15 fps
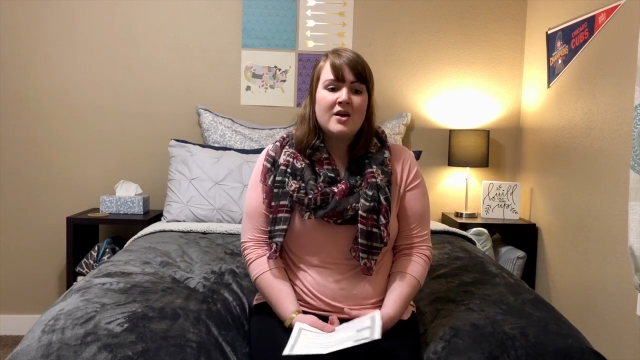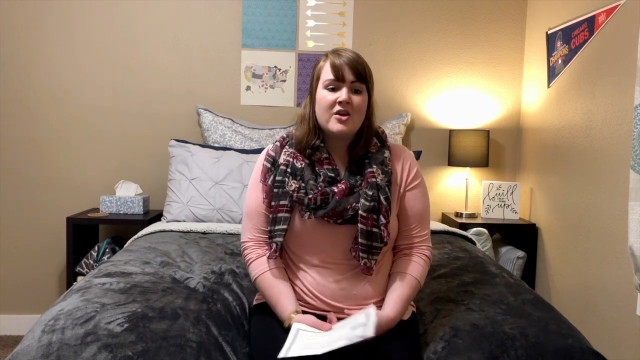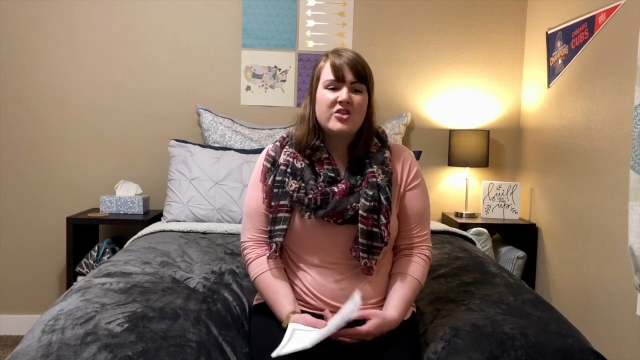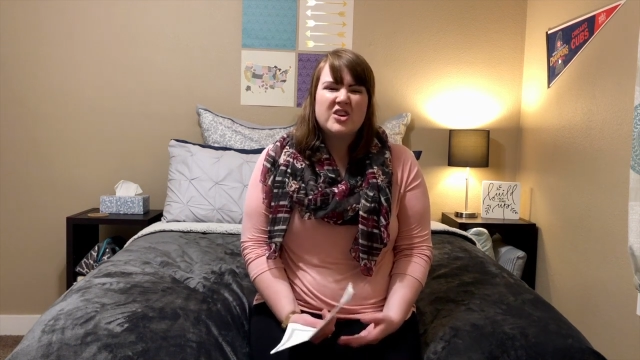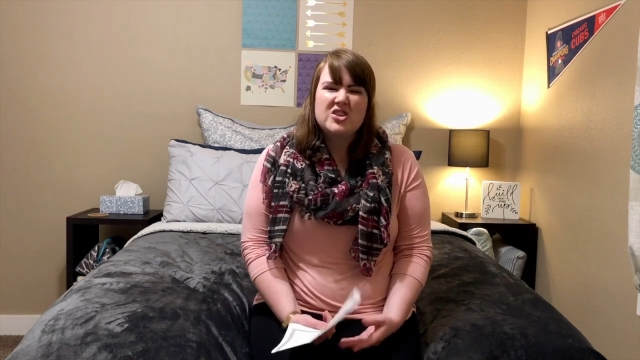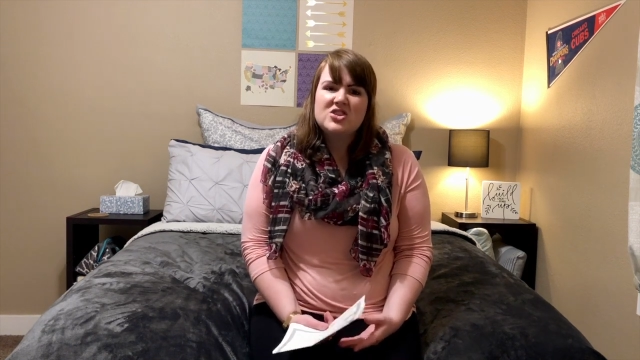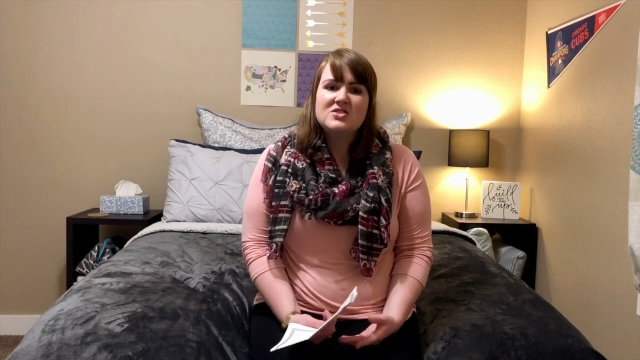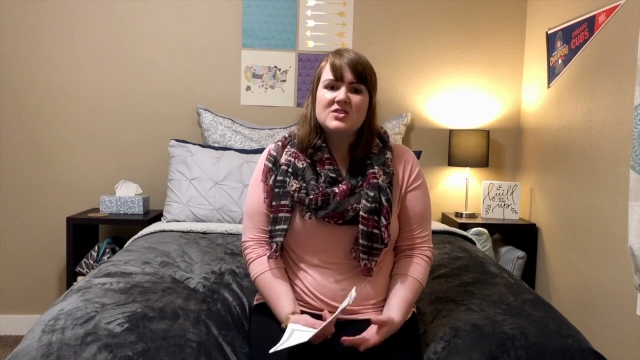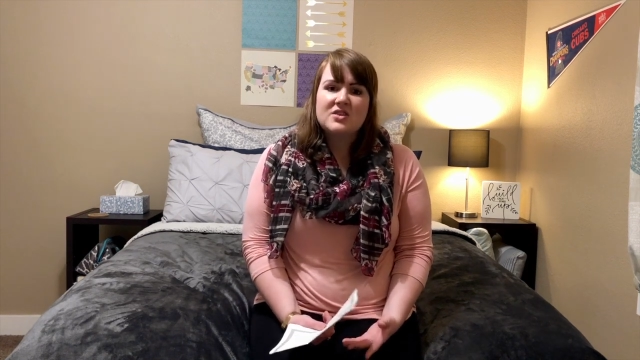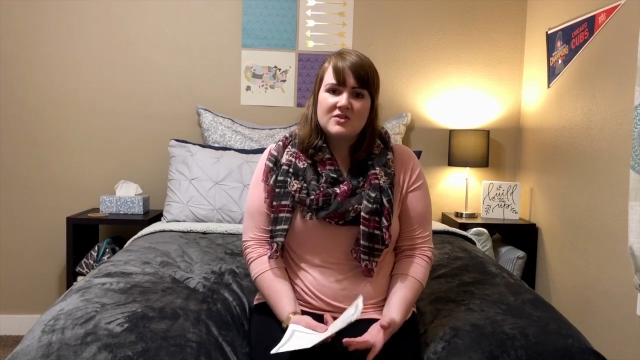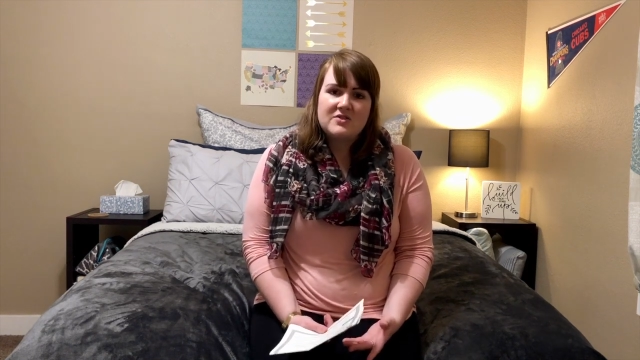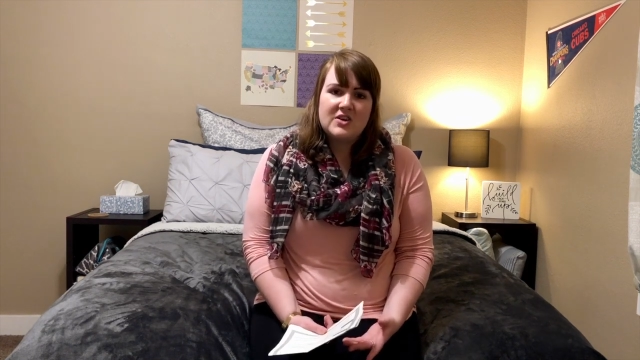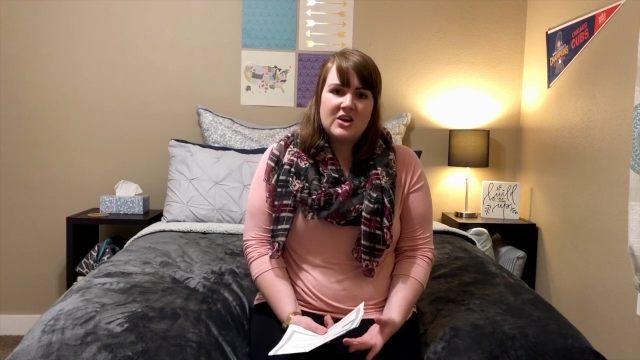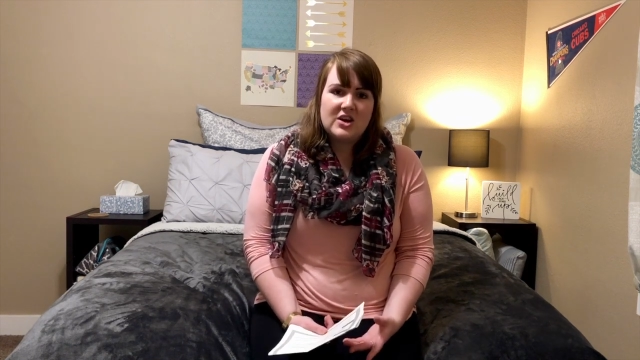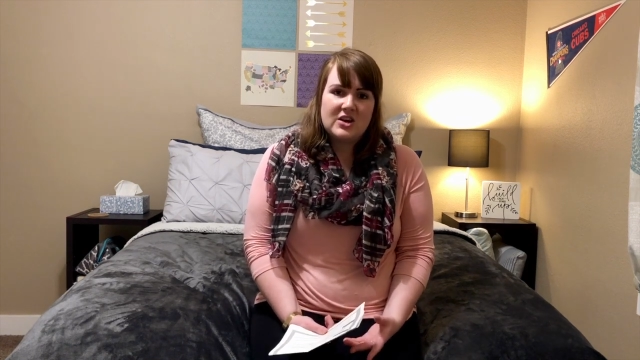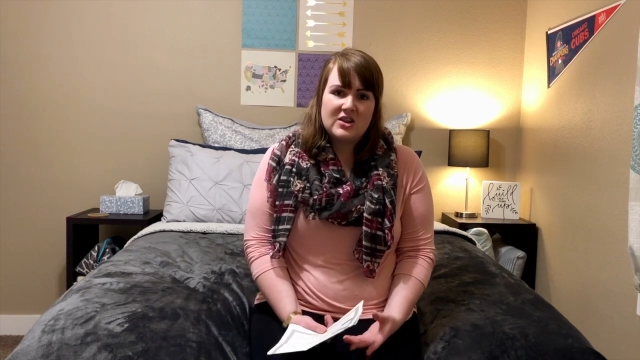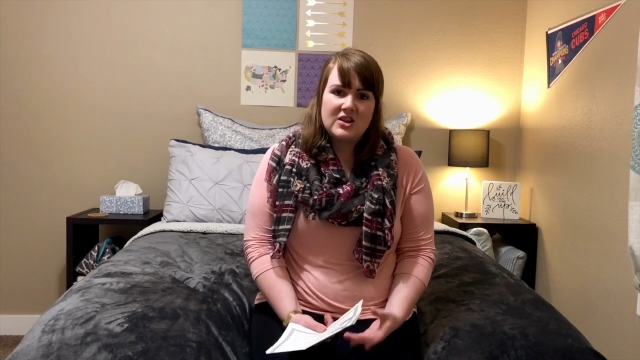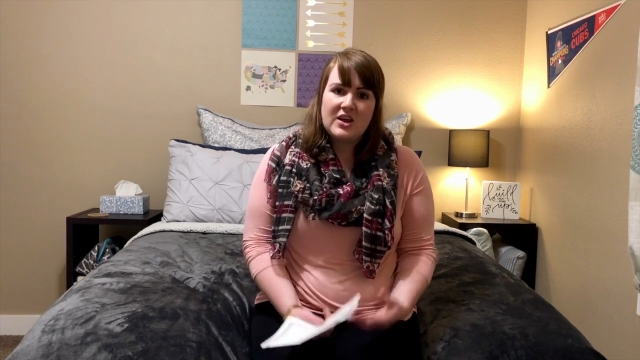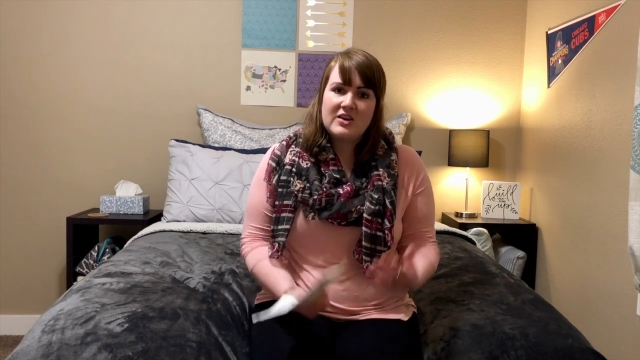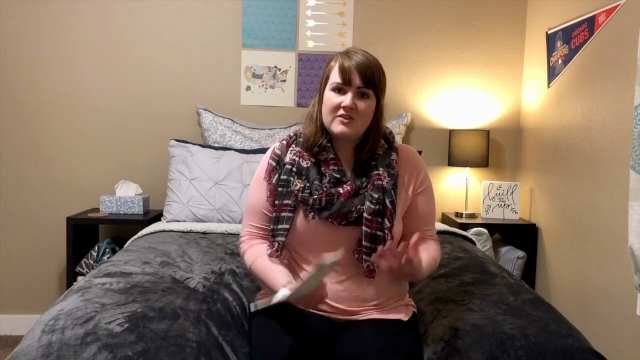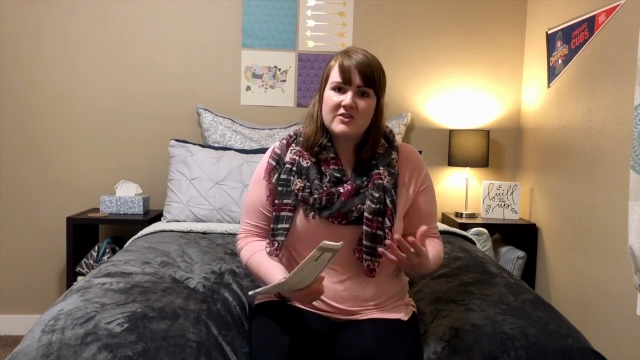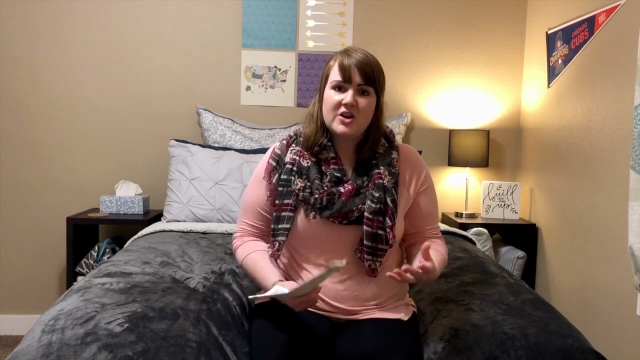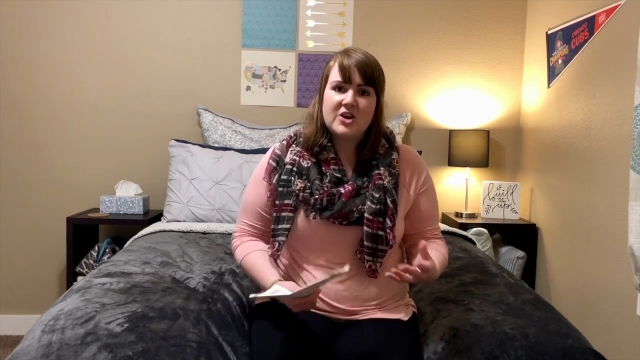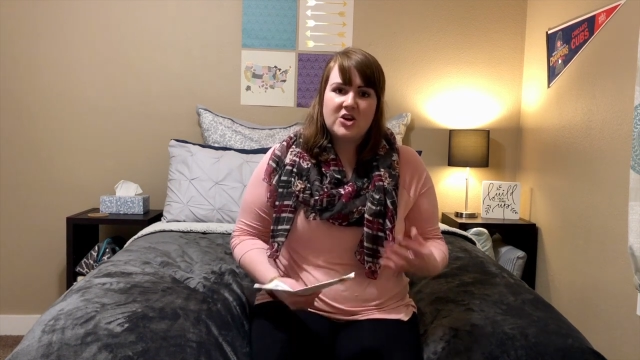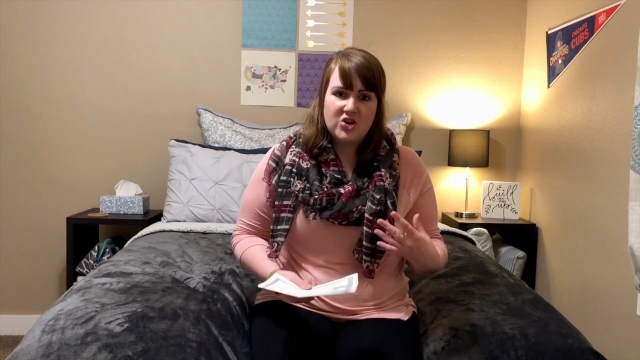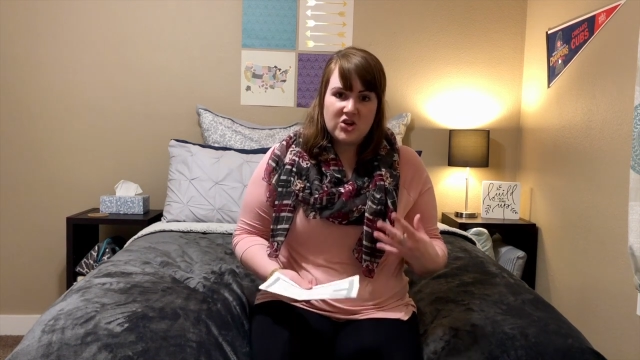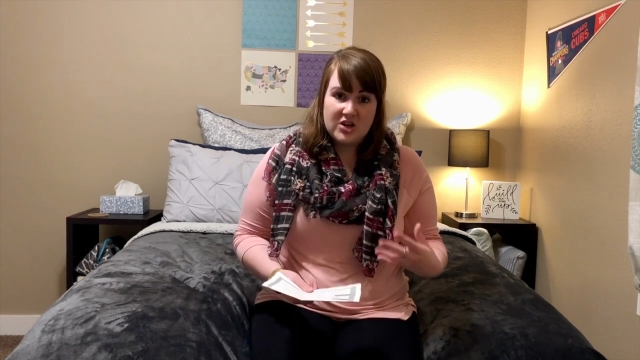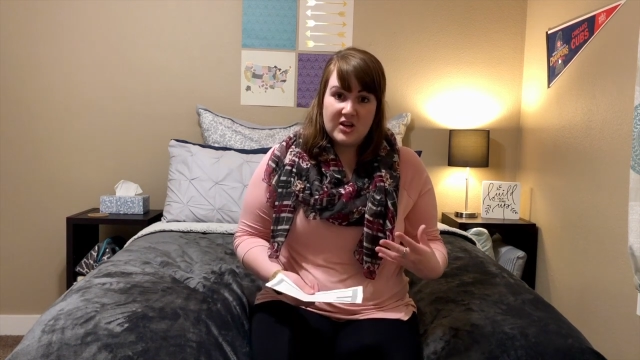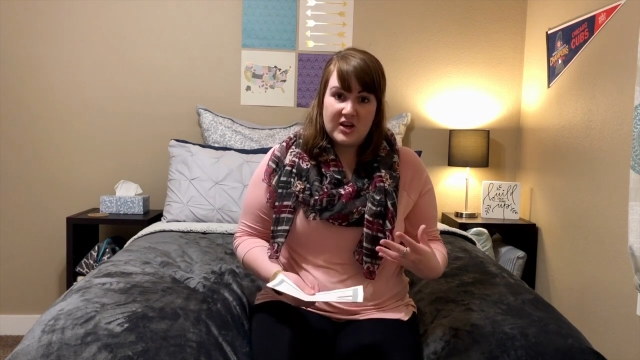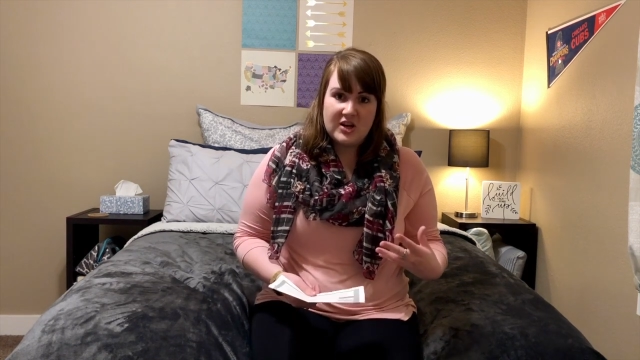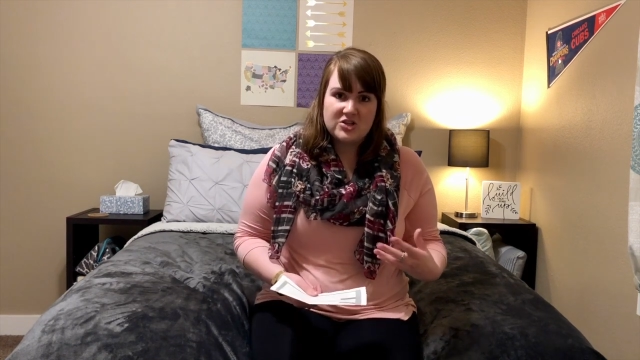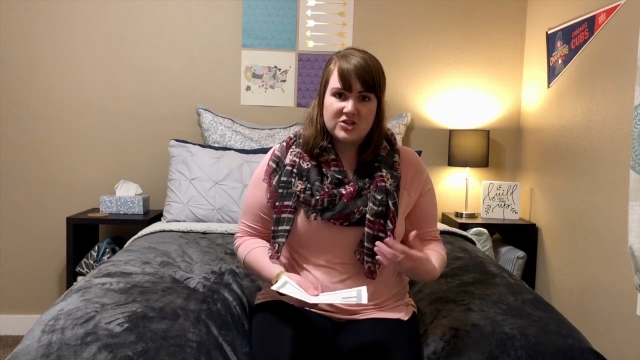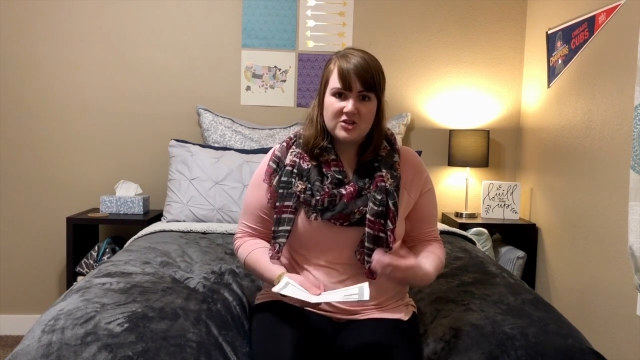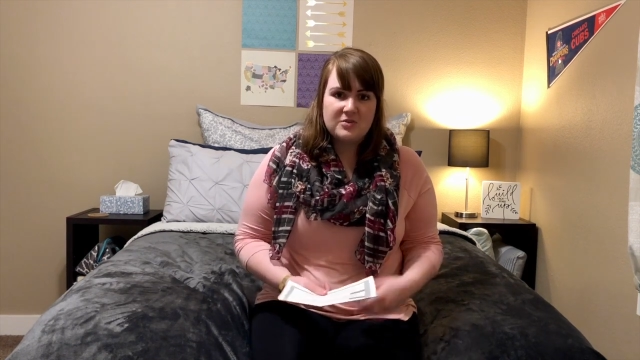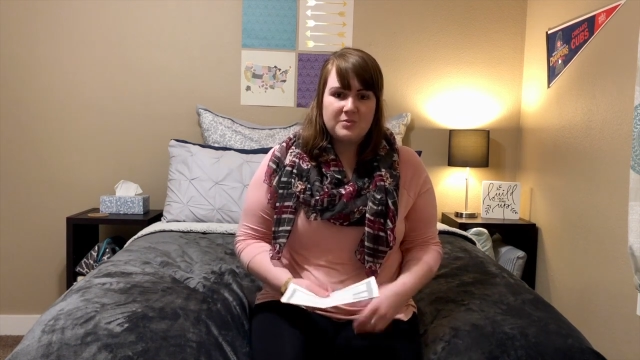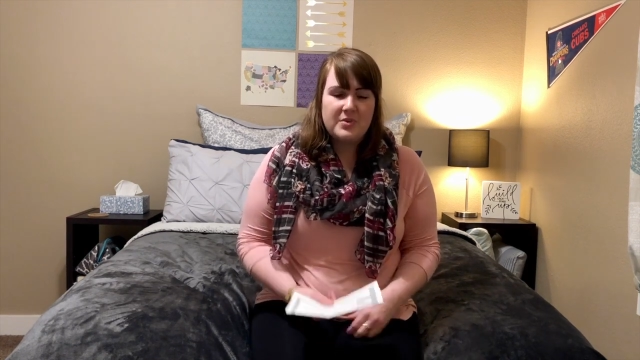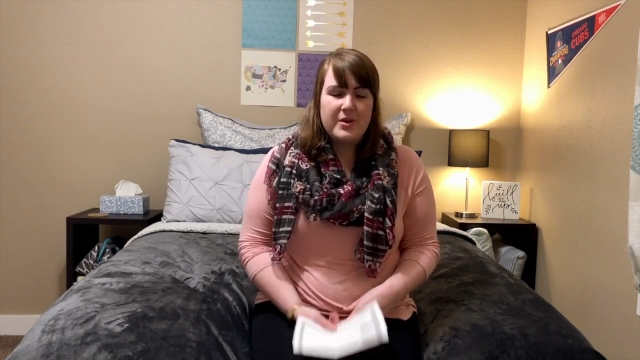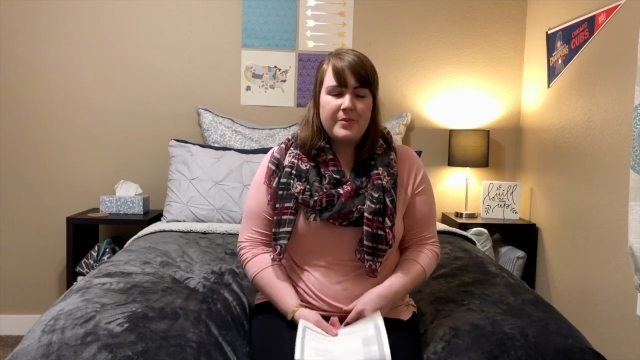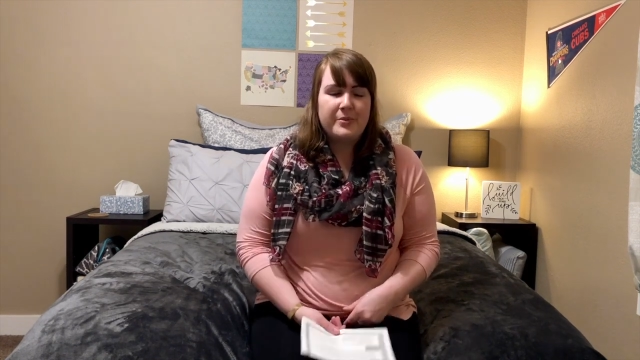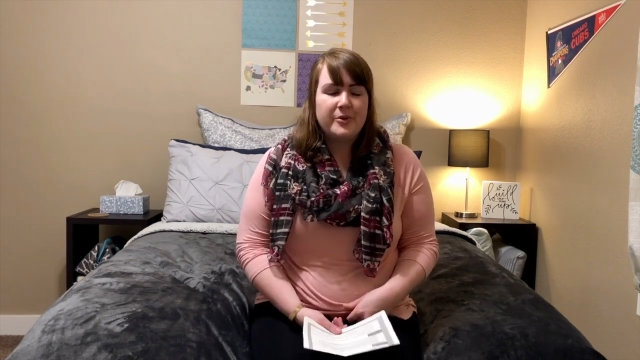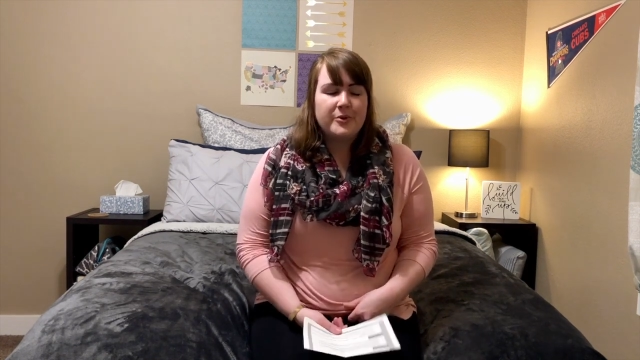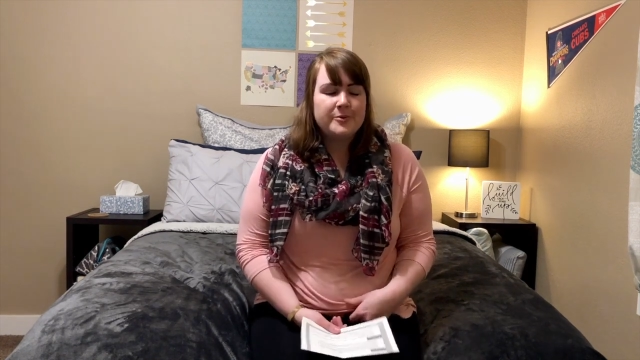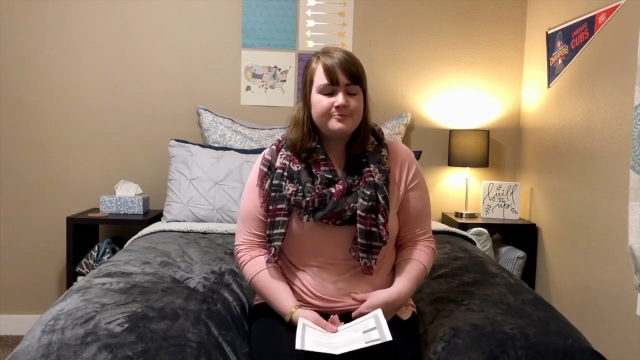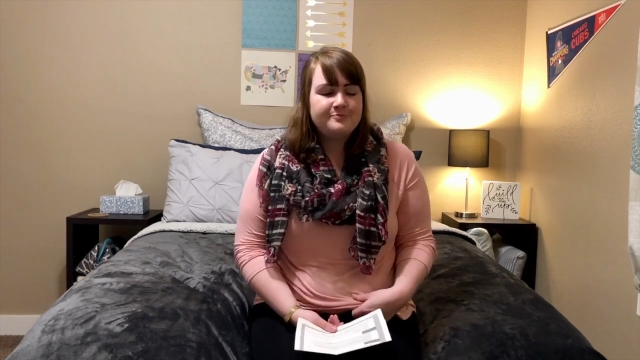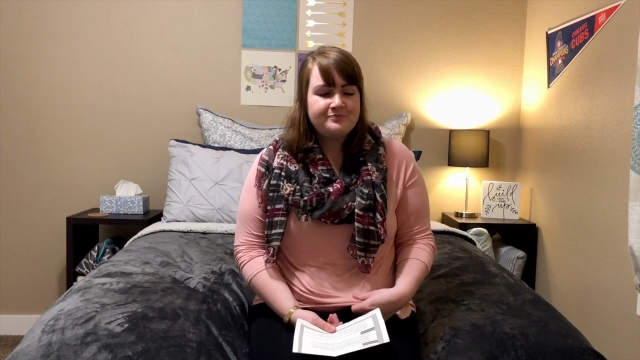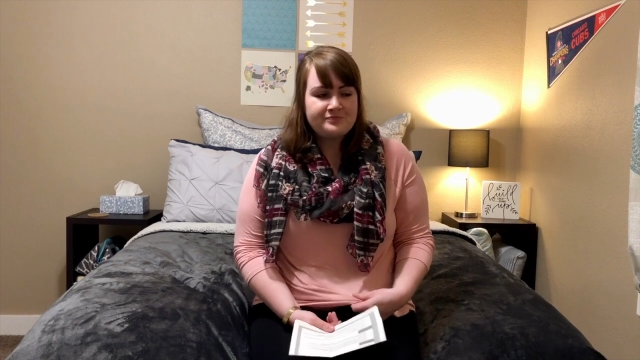they just looked very good-natured people.